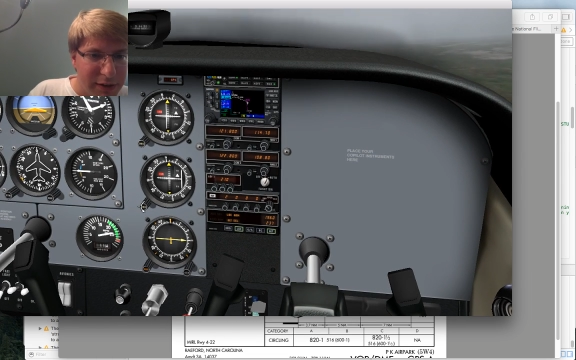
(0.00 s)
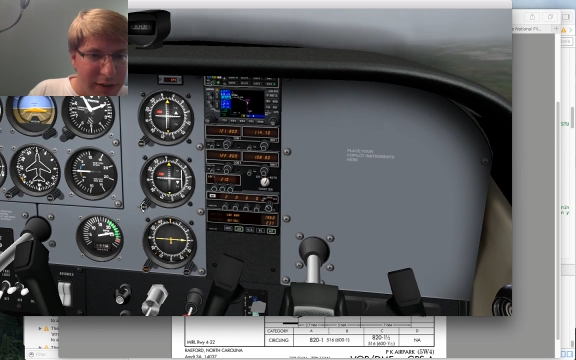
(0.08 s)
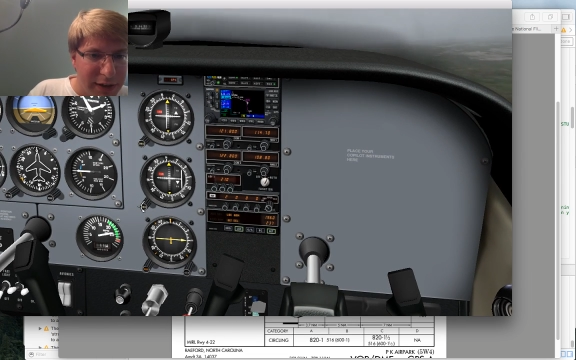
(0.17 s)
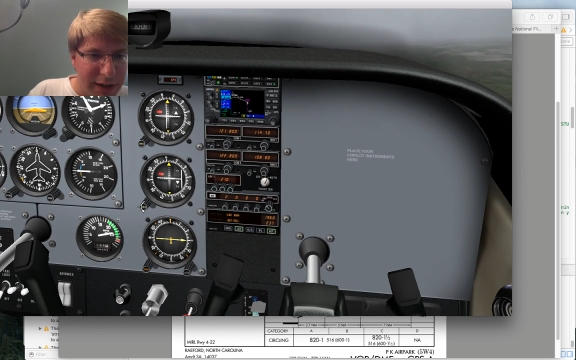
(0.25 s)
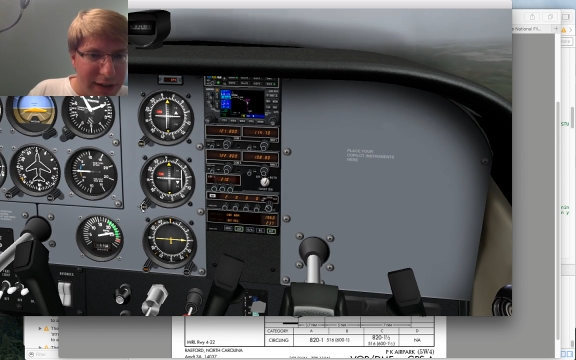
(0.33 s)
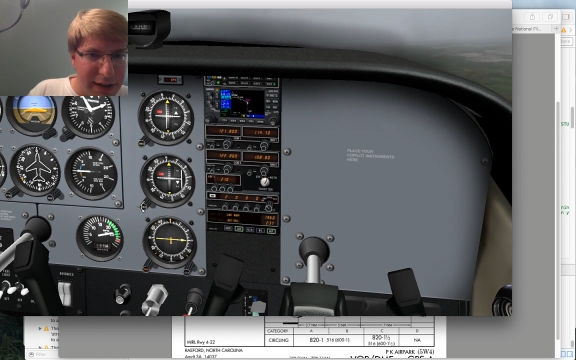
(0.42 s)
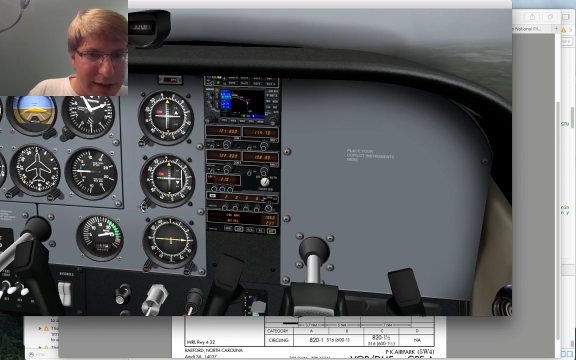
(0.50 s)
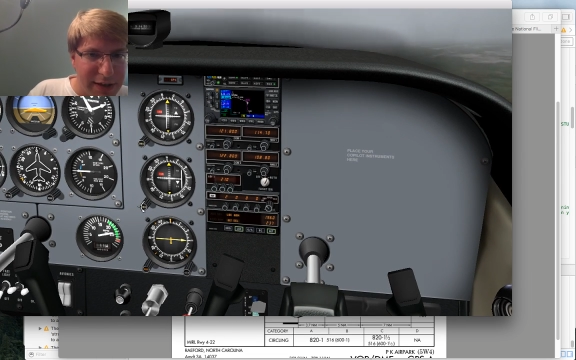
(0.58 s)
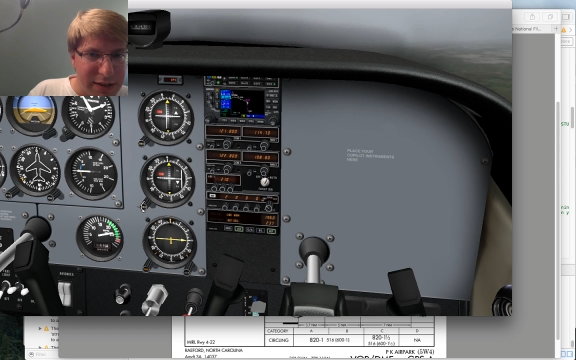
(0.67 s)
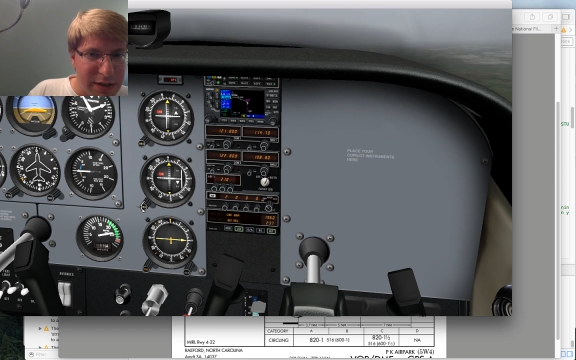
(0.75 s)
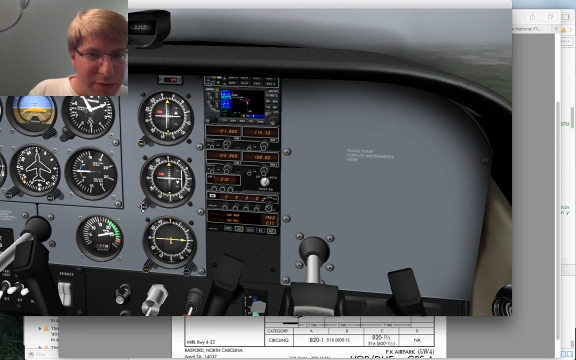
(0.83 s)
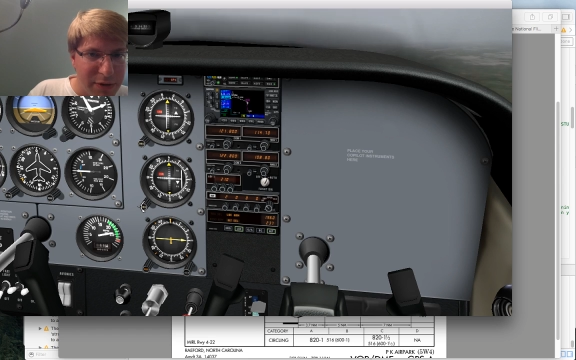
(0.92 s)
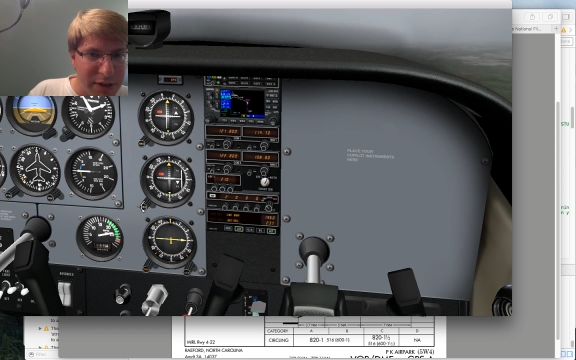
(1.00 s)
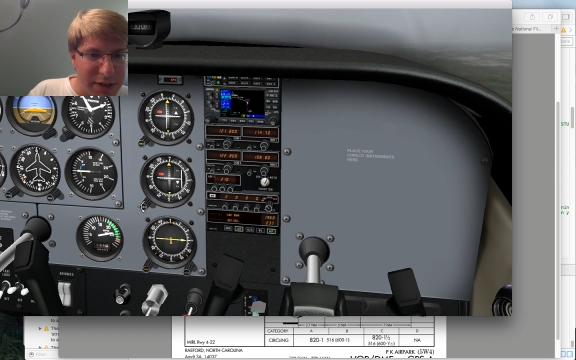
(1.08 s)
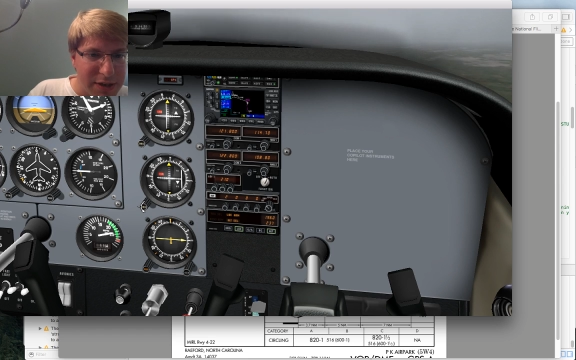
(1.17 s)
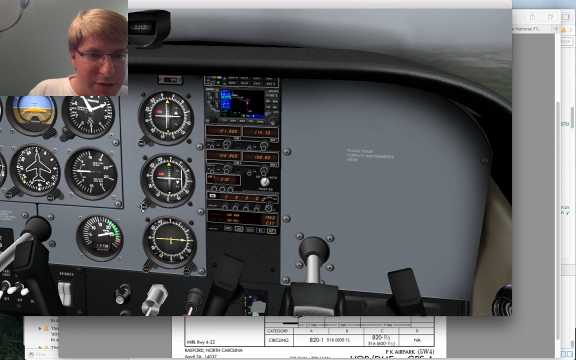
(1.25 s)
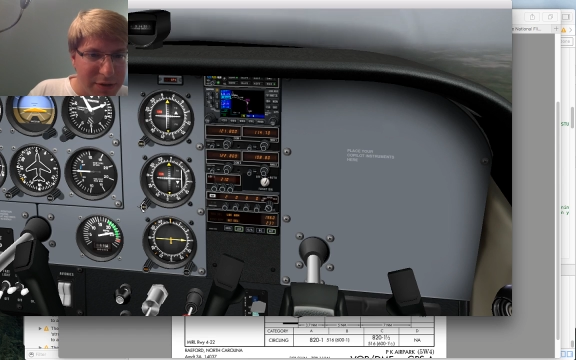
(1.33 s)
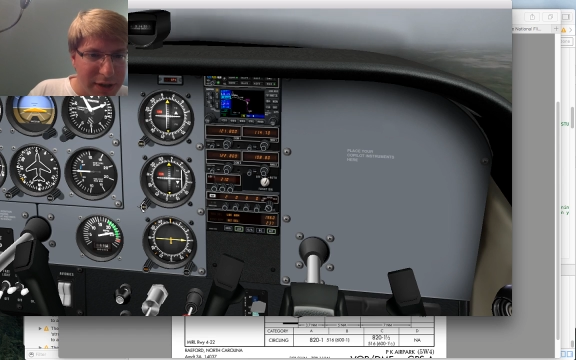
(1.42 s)
and see what it's
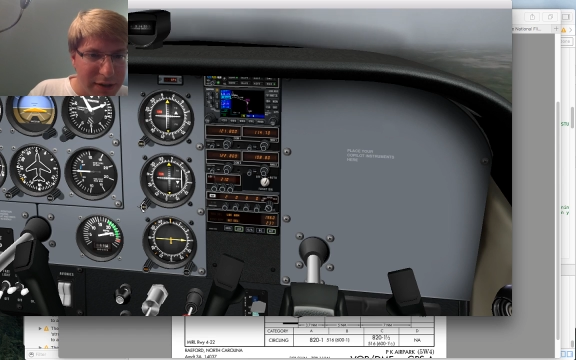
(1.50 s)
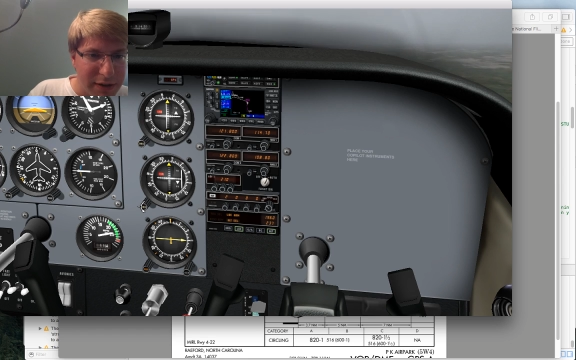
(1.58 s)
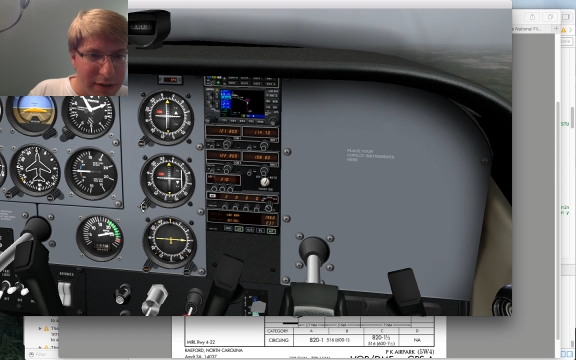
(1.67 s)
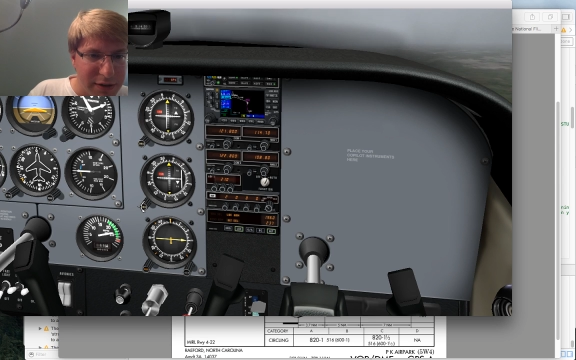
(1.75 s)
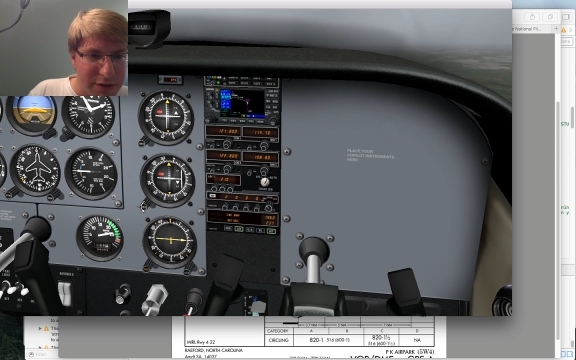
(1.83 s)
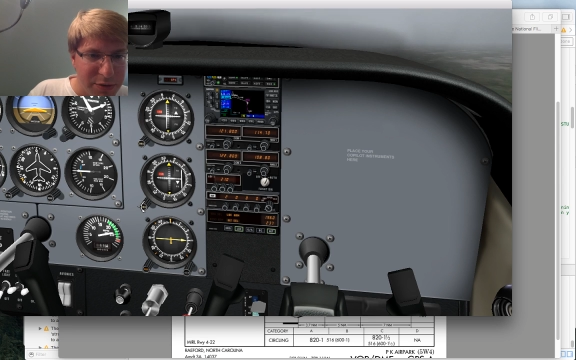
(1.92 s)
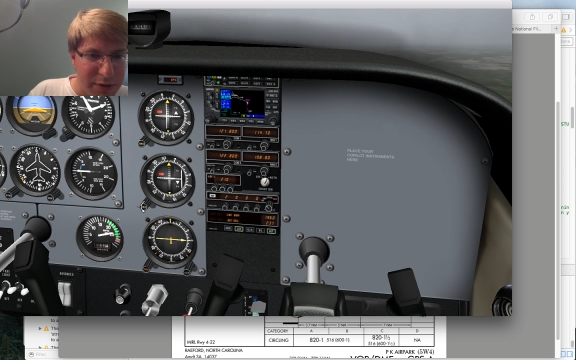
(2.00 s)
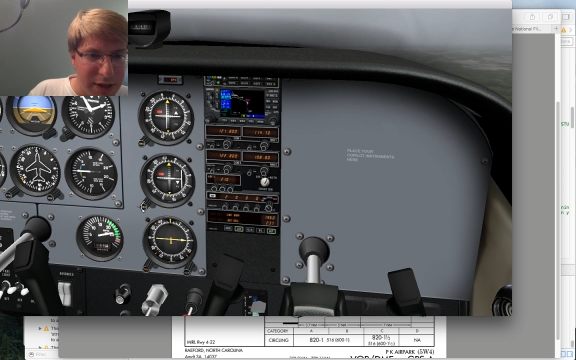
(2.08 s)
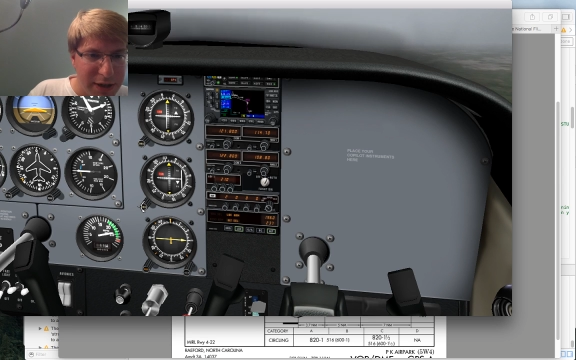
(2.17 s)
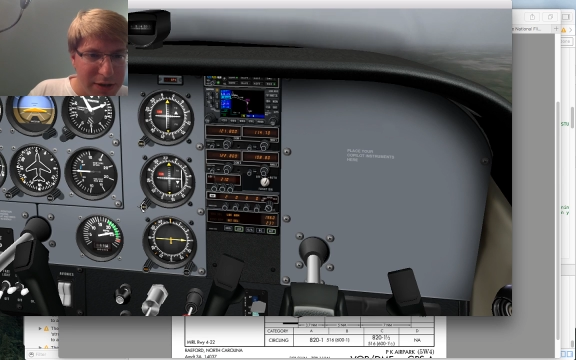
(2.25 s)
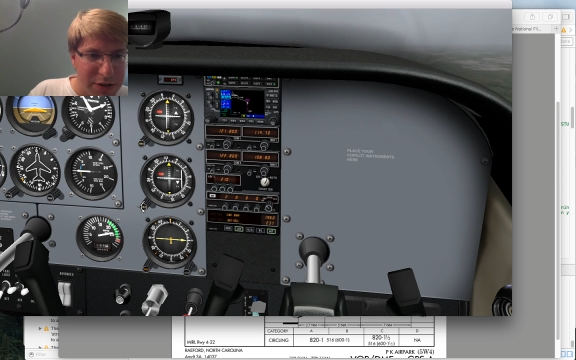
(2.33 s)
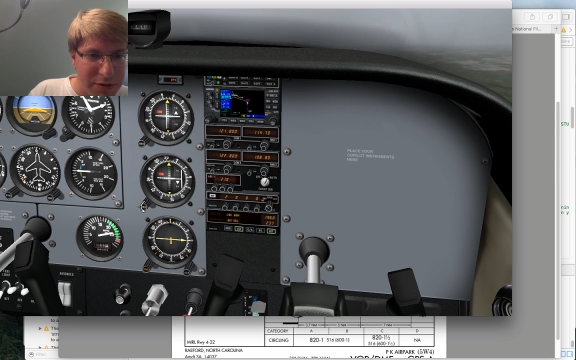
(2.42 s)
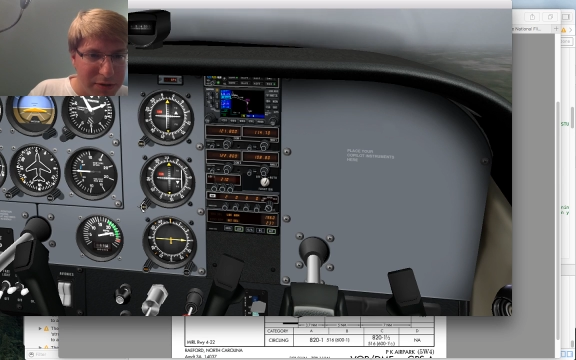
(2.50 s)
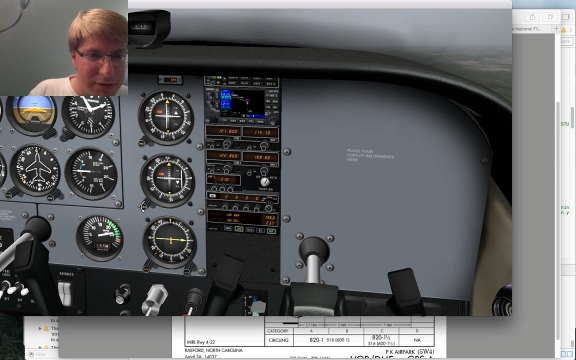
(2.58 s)
doing. 282.